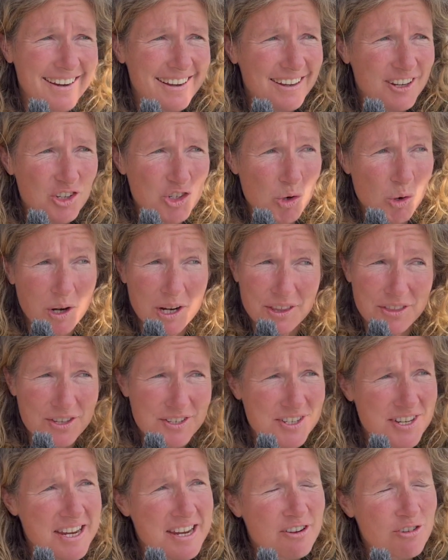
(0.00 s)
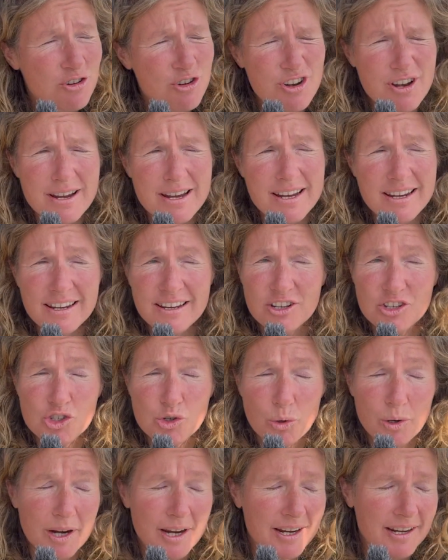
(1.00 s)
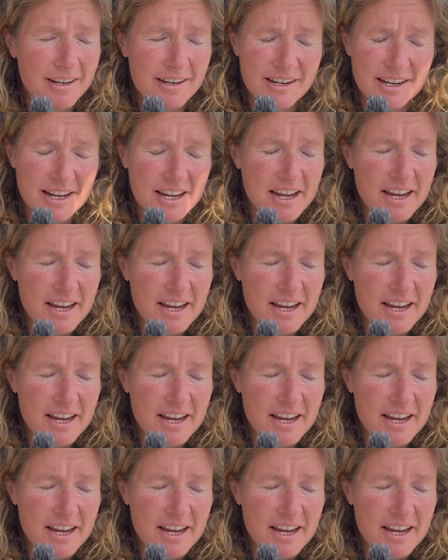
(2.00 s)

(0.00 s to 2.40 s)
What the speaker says: enjoying the scenery, enjoying